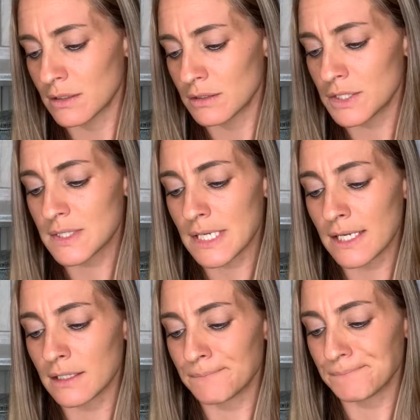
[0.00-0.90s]
Just
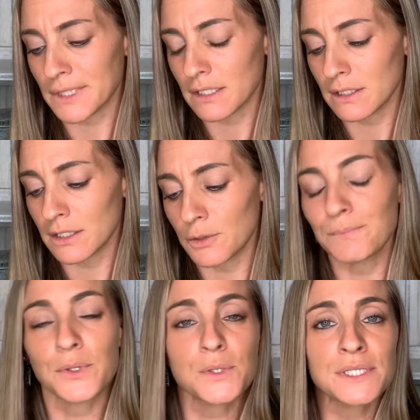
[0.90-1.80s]
kind of, you know,
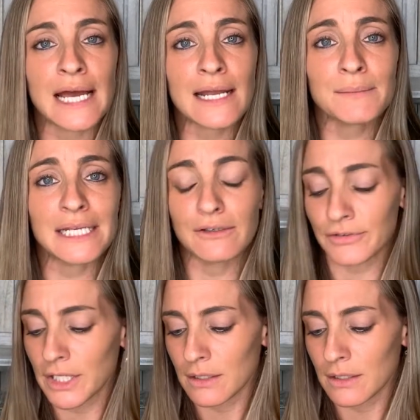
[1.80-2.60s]
pulled an Adam and Eve